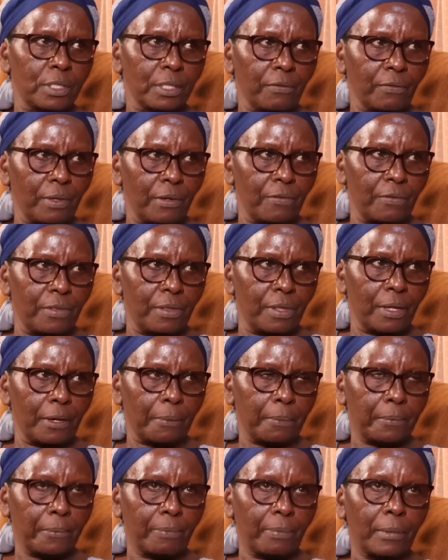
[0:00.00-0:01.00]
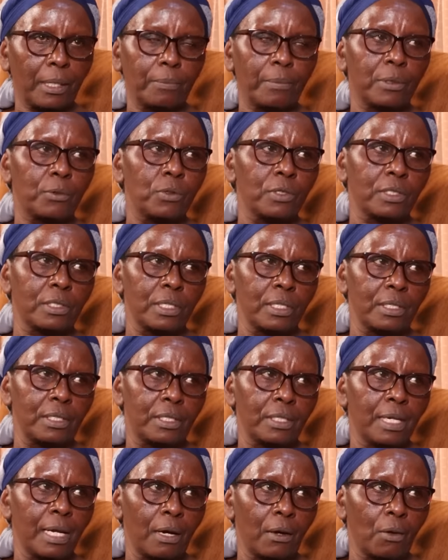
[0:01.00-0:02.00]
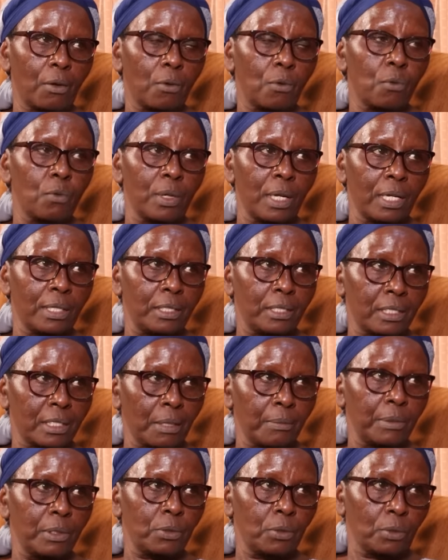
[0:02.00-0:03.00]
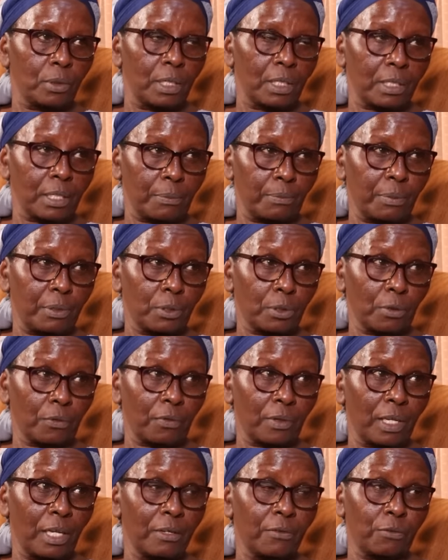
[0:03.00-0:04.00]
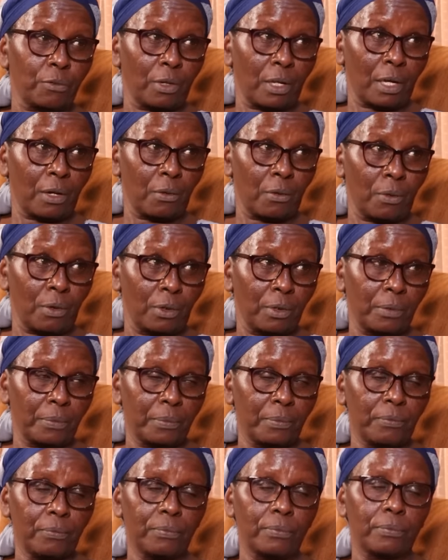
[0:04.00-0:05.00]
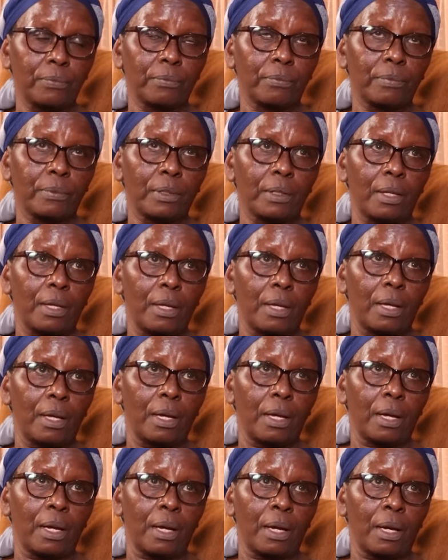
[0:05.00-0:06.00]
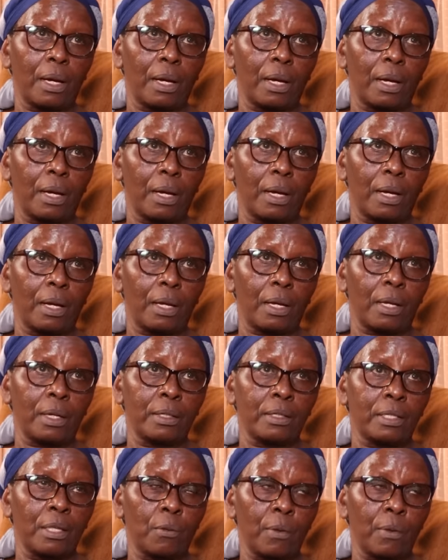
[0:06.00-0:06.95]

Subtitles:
survive there? But we said, now we are determined to get a piece of land for our own. And